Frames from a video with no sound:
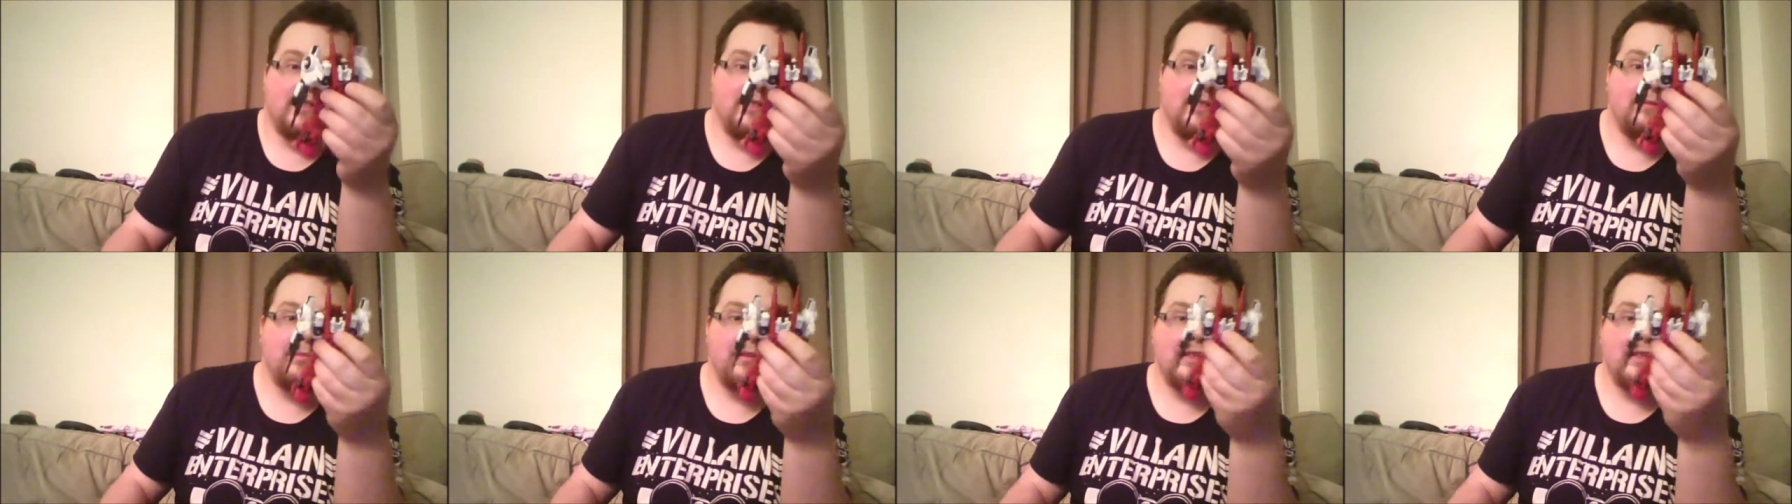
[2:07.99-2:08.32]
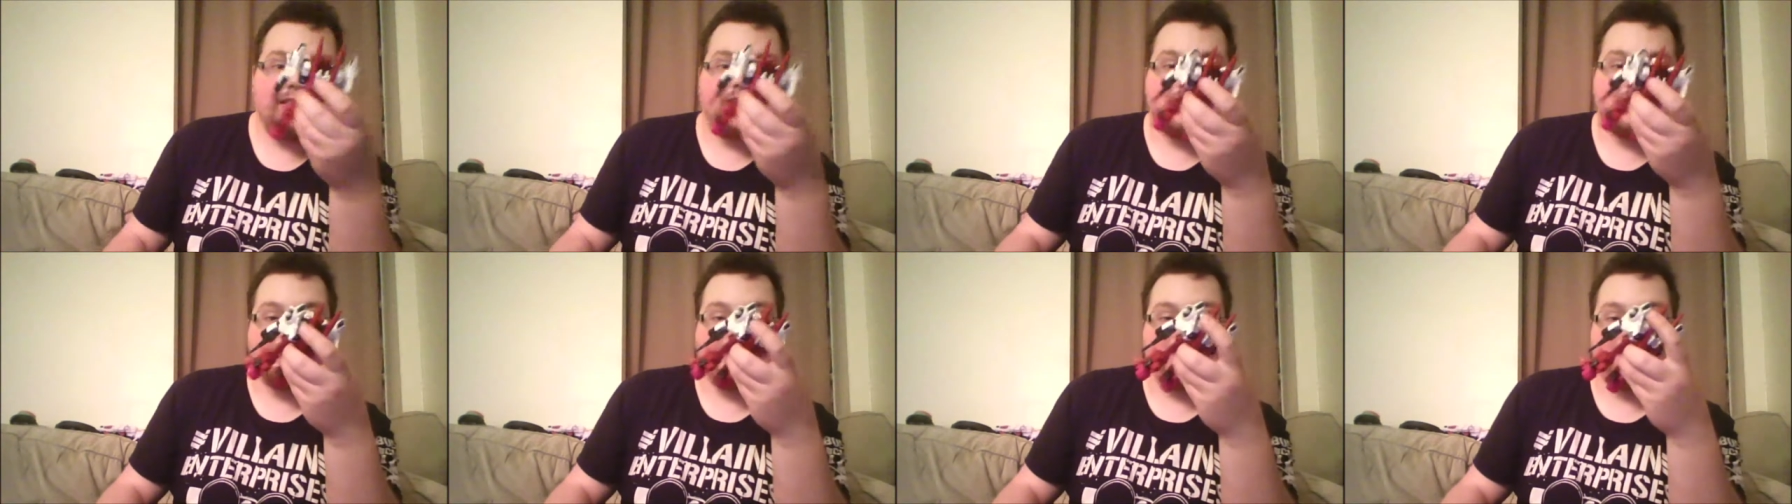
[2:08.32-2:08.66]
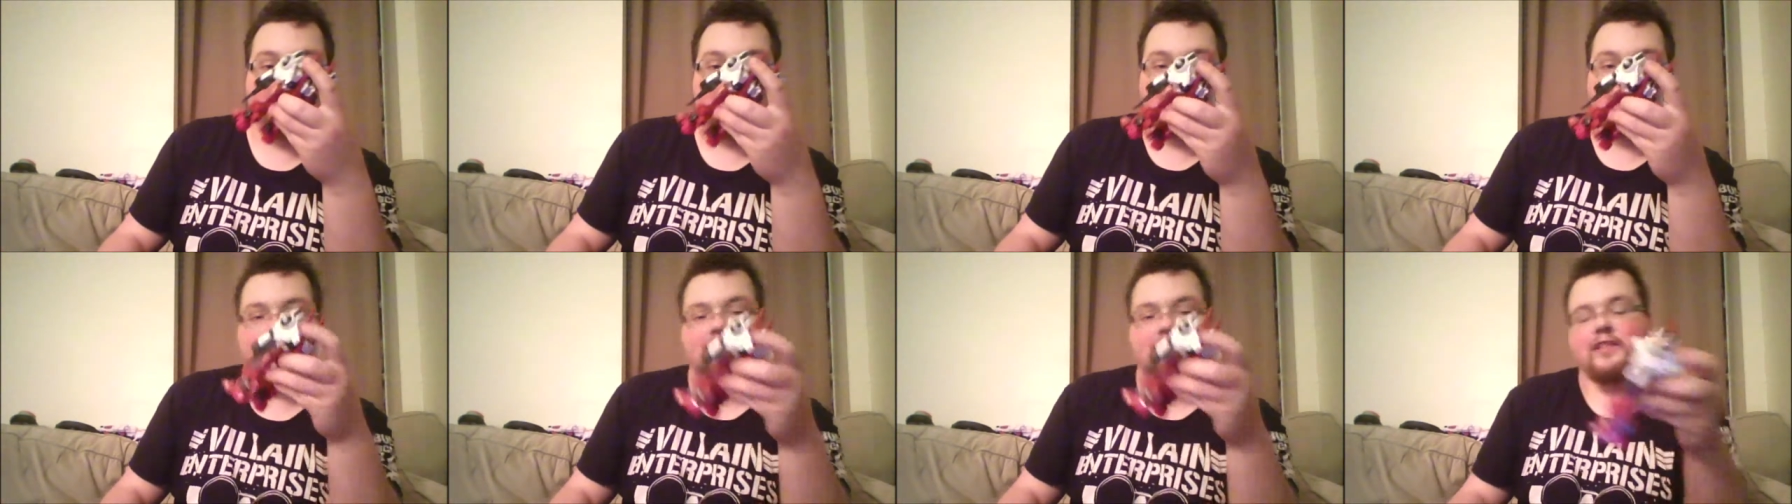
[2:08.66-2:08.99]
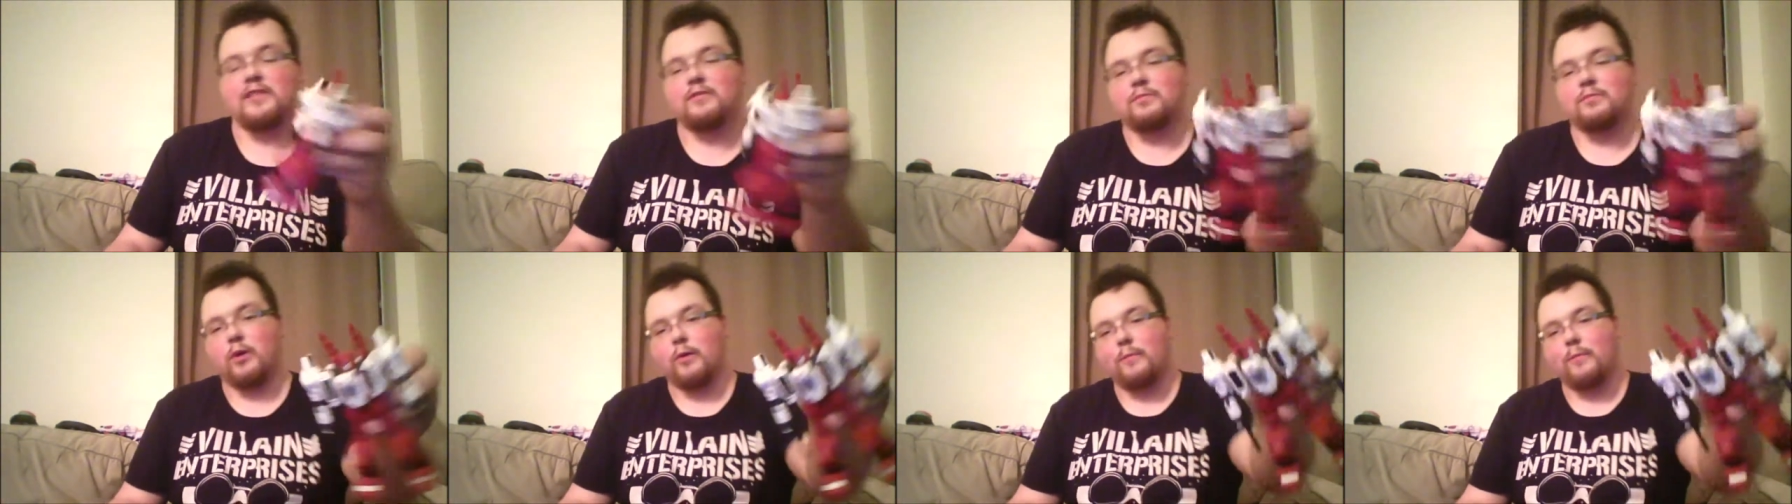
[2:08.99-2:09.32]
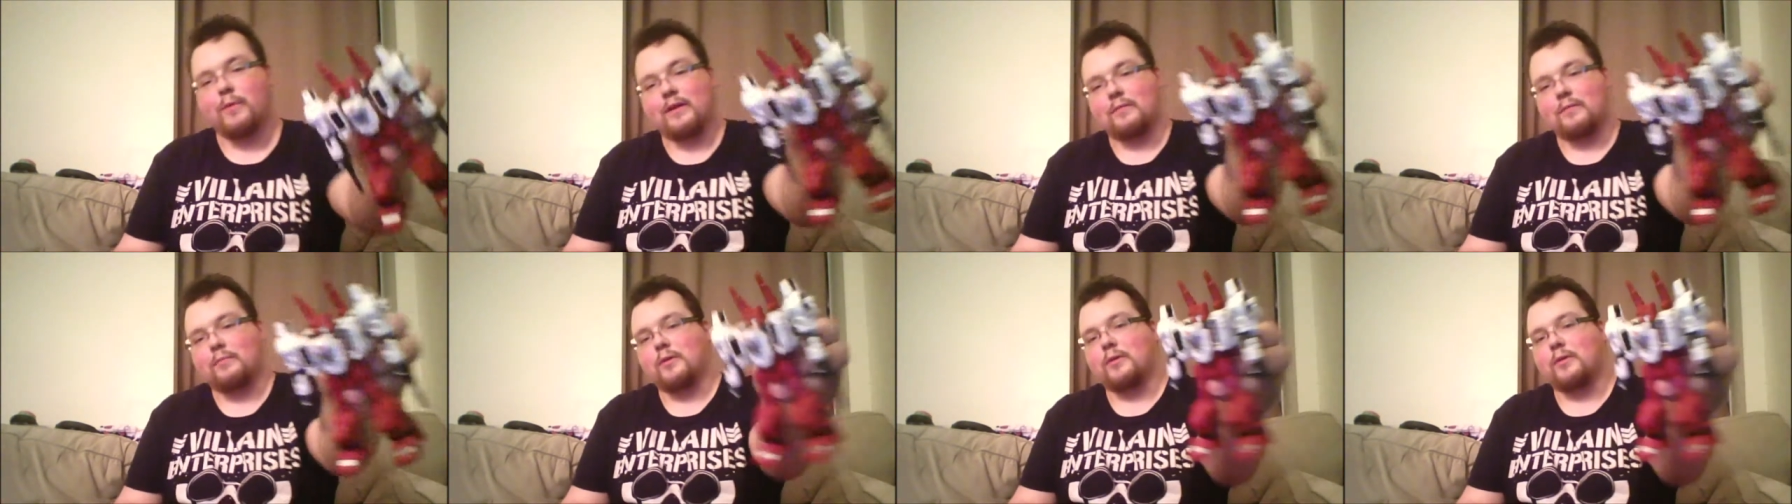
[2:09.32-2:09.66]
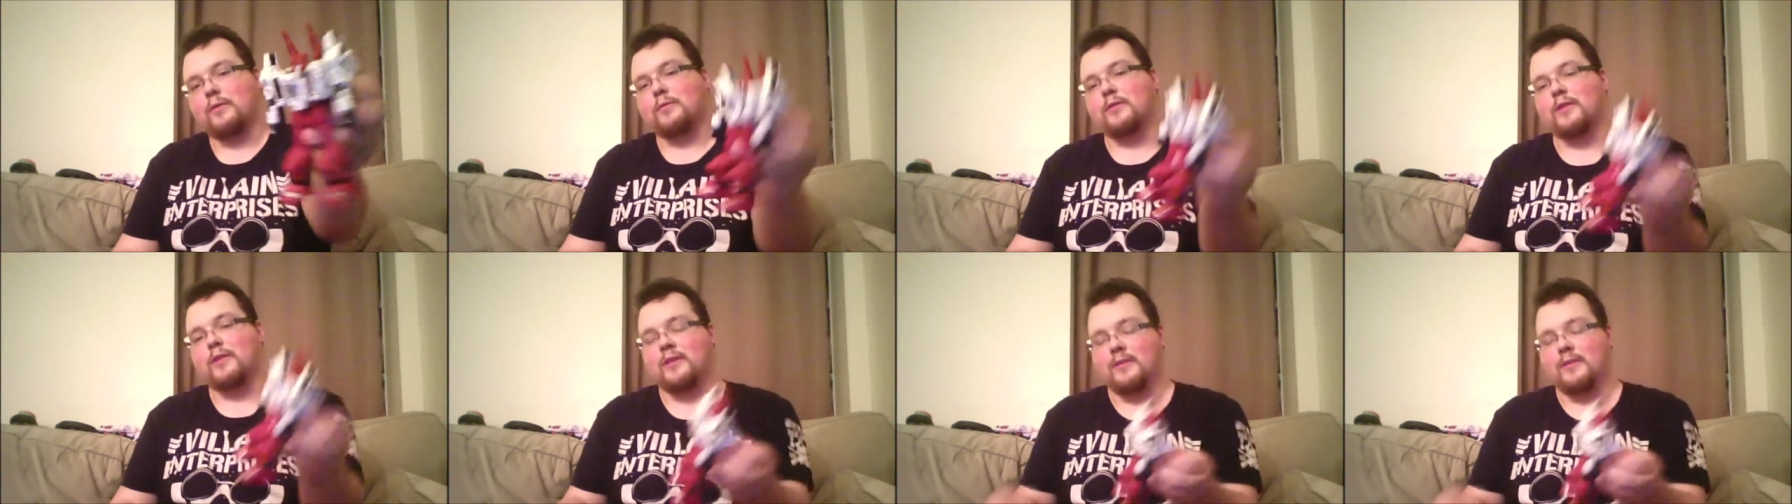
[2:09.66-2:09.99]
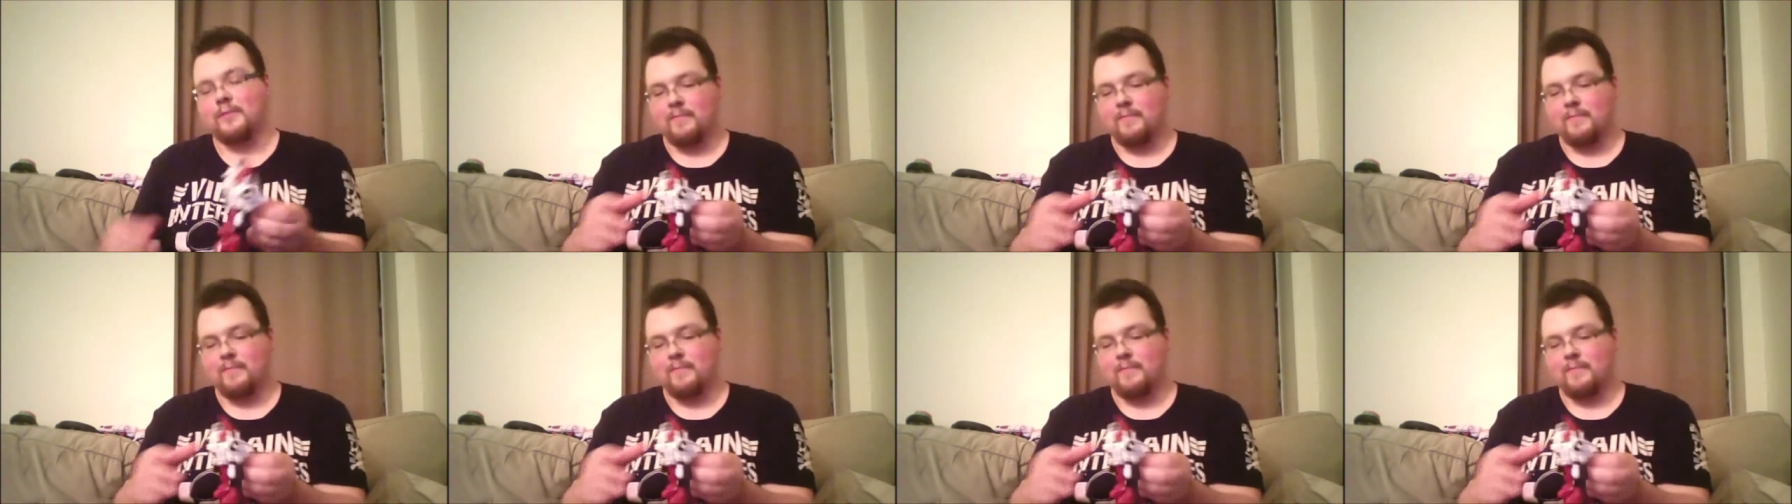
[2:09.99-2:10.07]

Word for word: But here's his robot mode.